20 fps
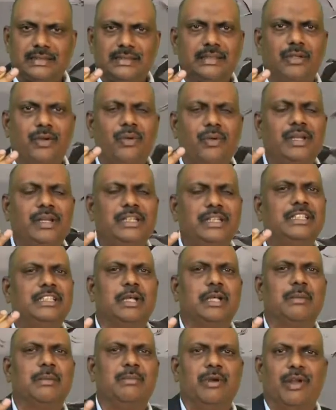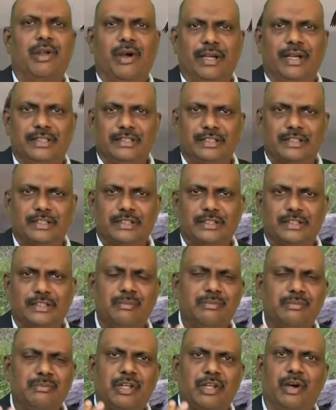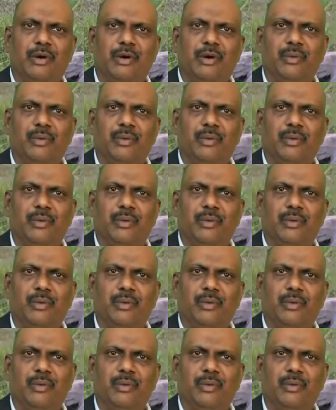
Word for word: noticed some noise, some sound,